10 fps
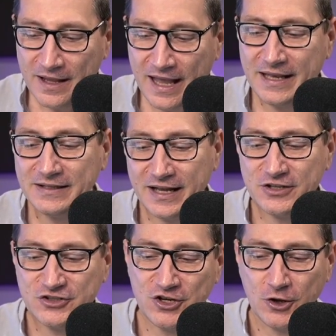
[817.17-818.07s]
and let
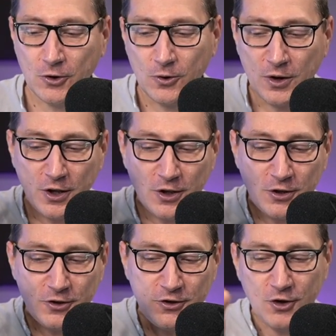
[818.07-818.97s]
us know
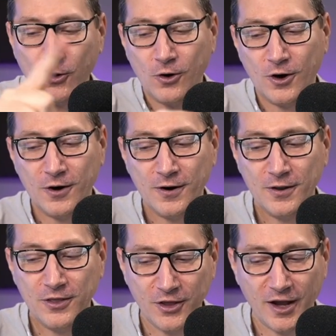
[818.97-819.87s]
your
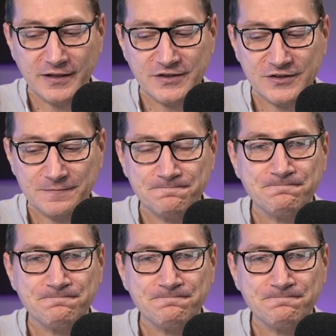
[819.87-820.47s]
thoughts.